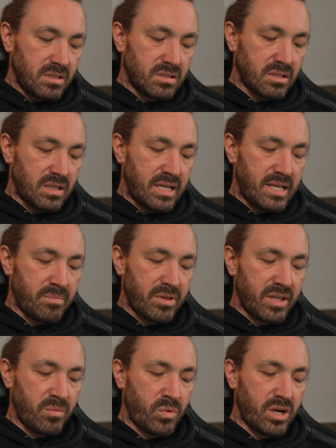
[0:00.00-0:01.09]
So like here,
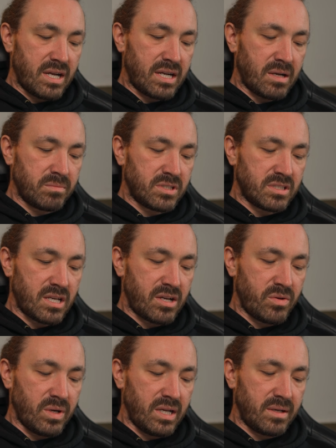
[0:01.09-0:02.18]
but then when I come to
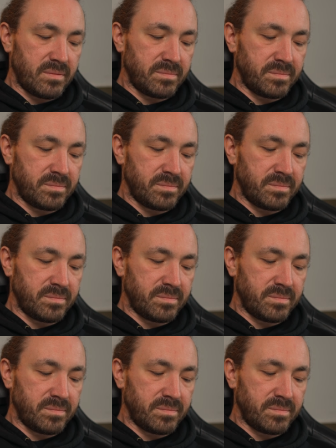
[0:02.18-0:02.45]
tattoo it,